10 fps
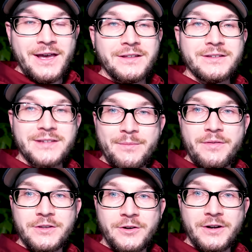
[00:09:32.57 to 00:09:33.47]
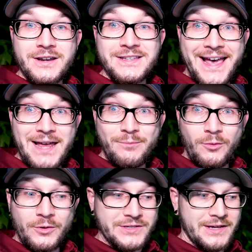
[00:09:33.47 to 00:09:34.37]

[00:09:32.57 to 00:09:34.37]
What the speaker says: to the time that they turn into tadpoles,